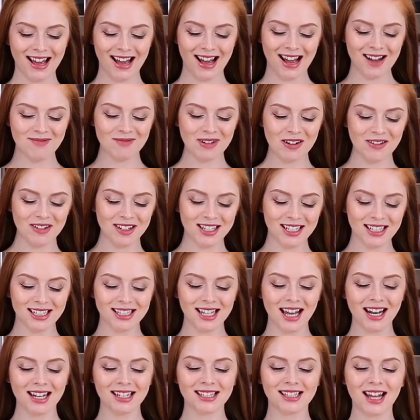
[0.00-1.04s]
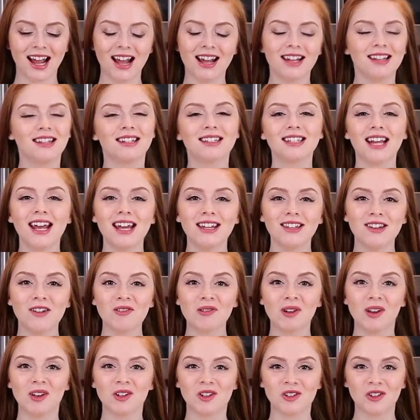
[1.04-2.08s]
I'm going to set aside this egg
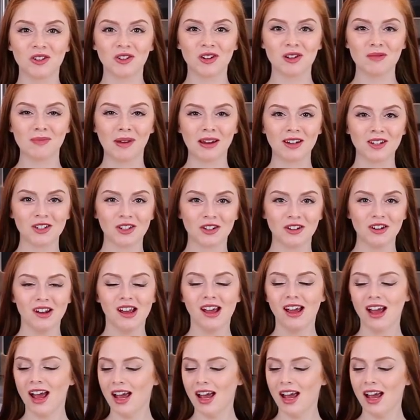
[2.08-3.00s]
yolk and sugar mixture